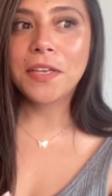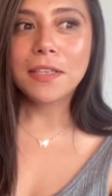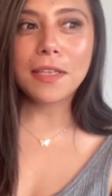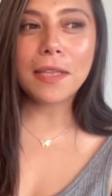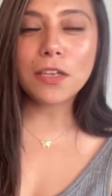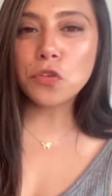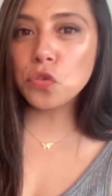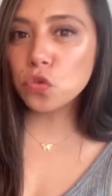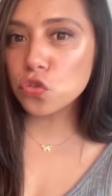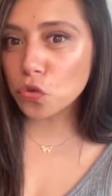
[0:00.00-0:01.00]
they like
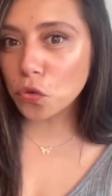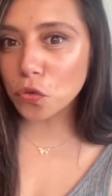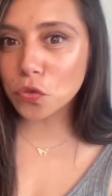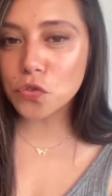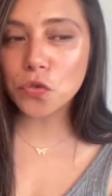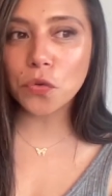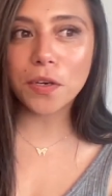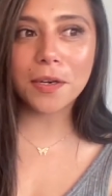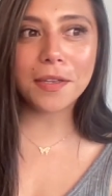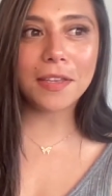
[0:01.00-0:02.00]
neutrals
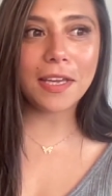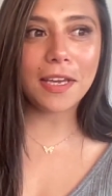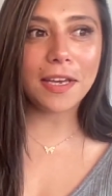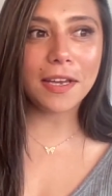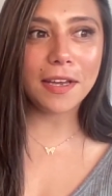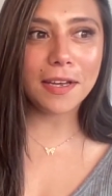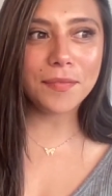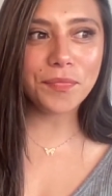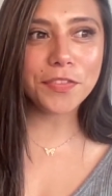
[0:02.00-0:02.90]
or they uh